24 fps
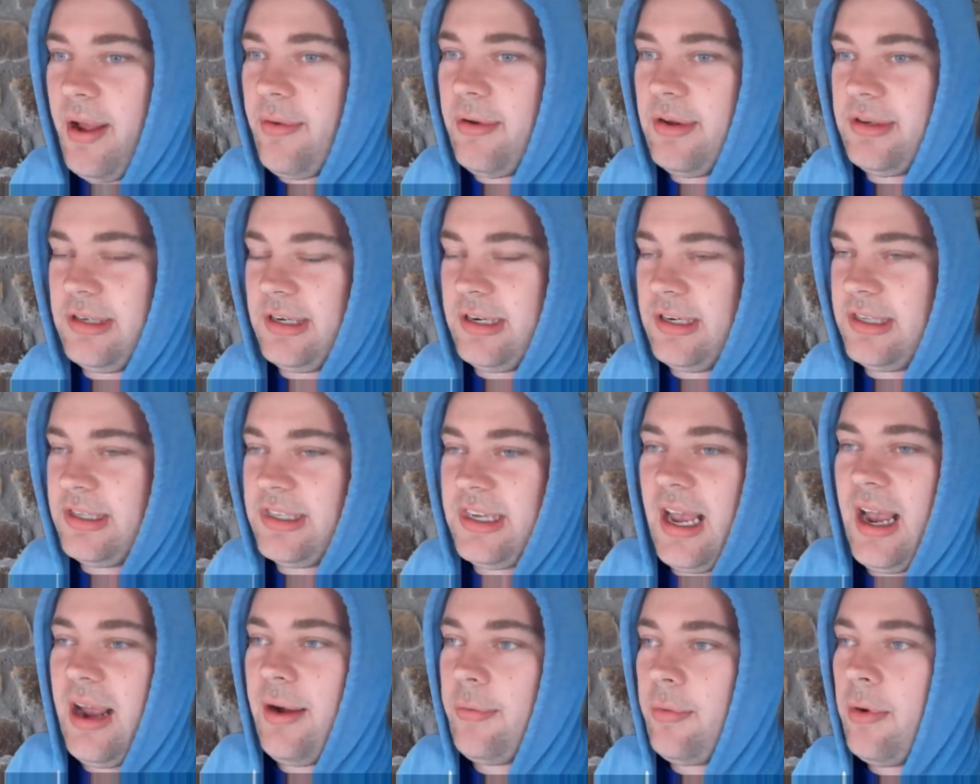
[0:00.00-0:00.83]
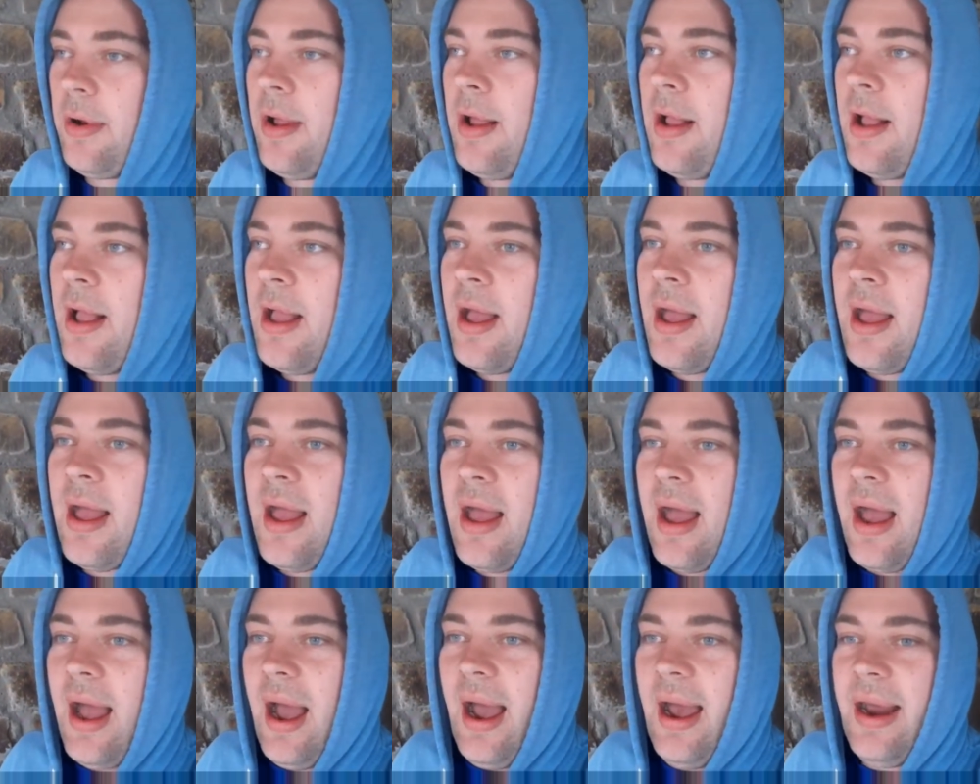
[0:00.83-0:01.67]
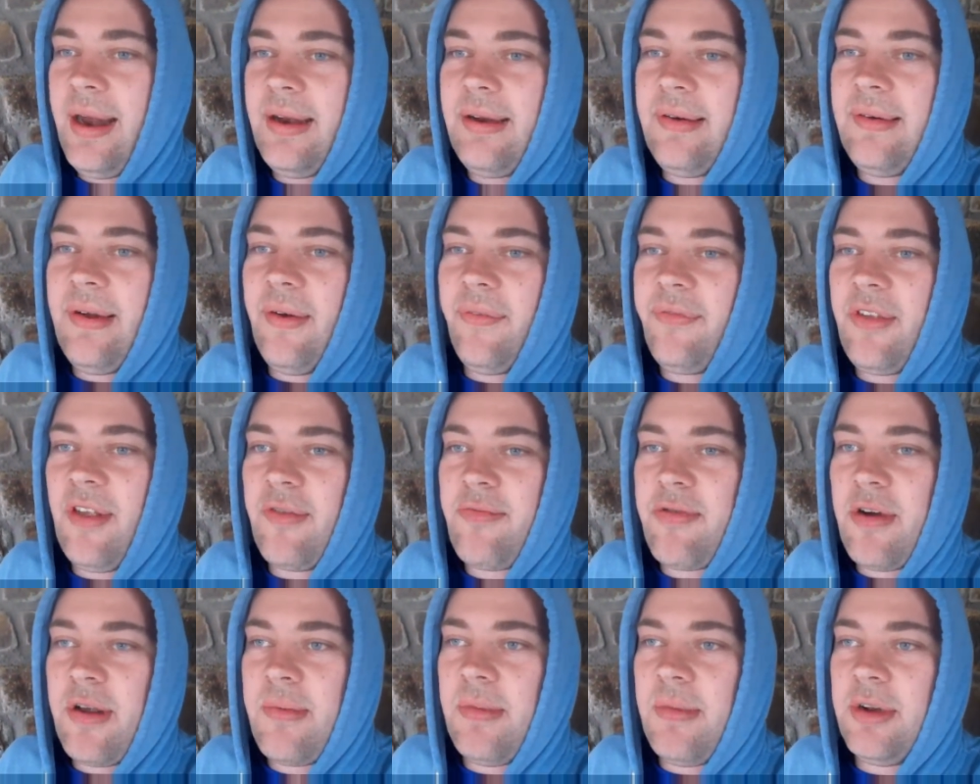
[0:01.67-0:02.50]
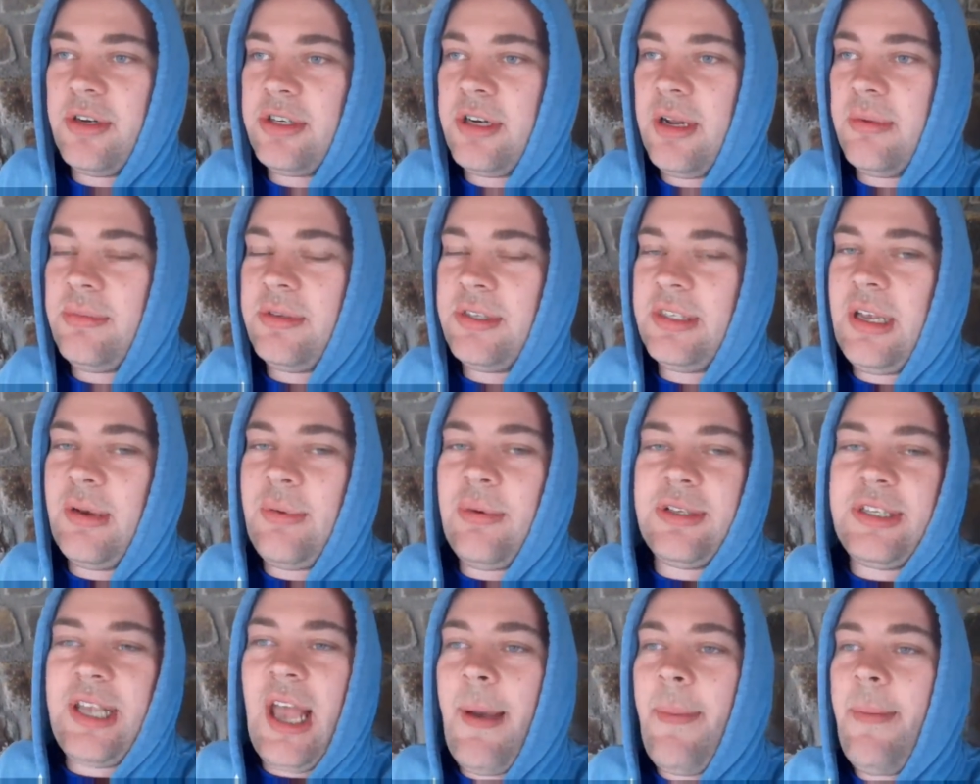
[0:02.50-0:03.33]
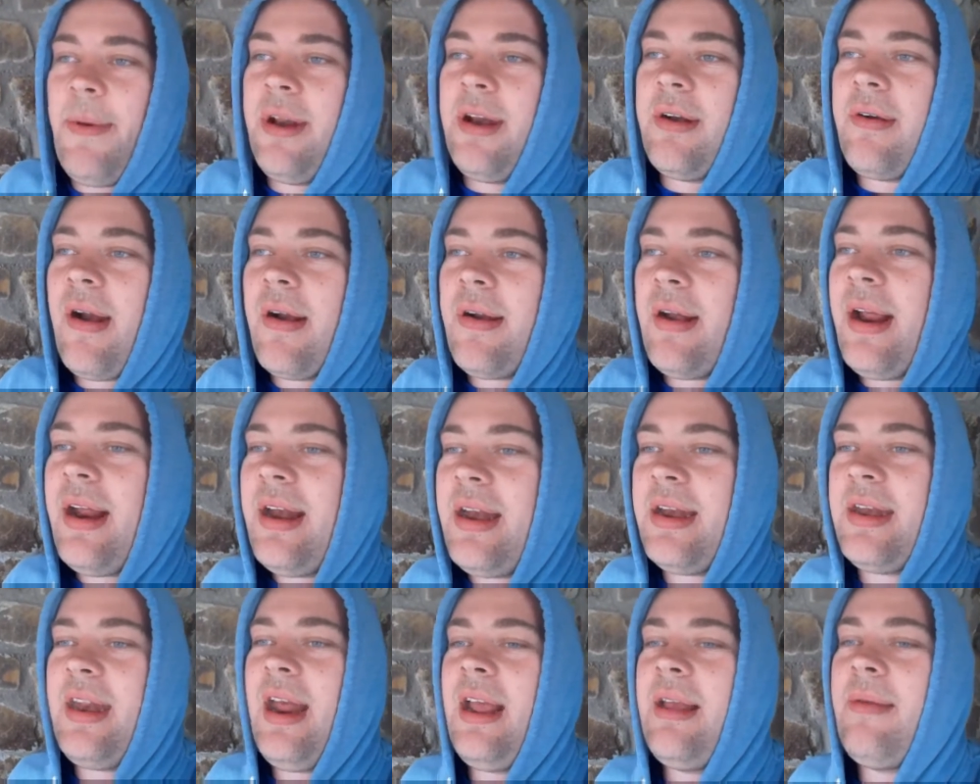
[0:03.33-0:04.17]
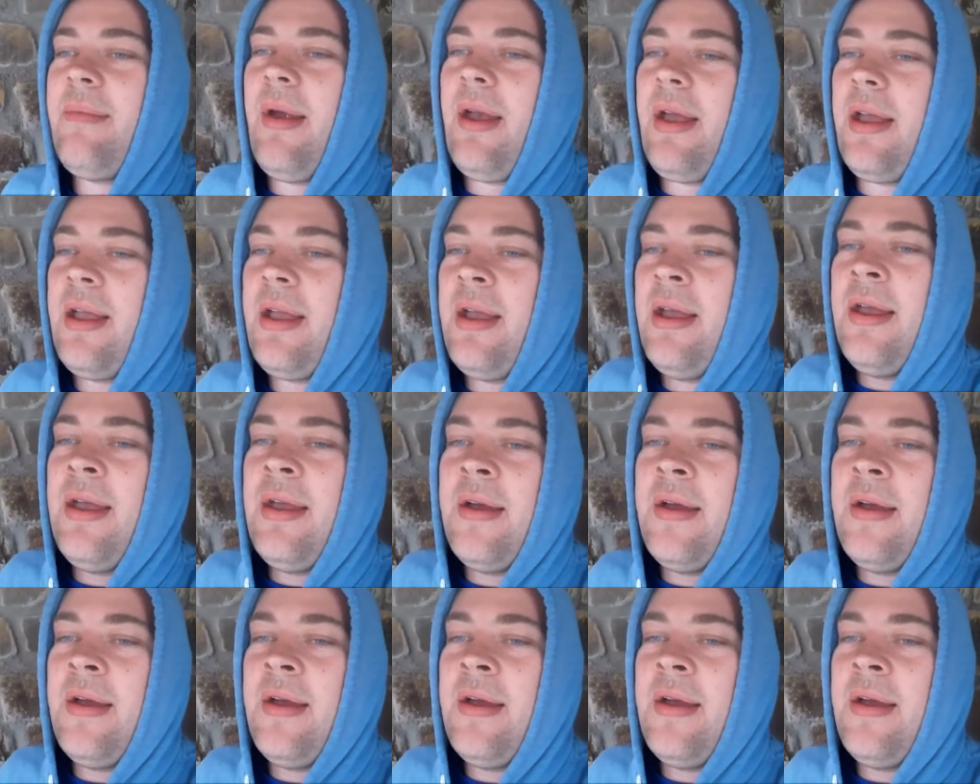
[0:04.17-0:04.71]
What's it, town? And I've just pretty much come to see what's happening around here today, mate.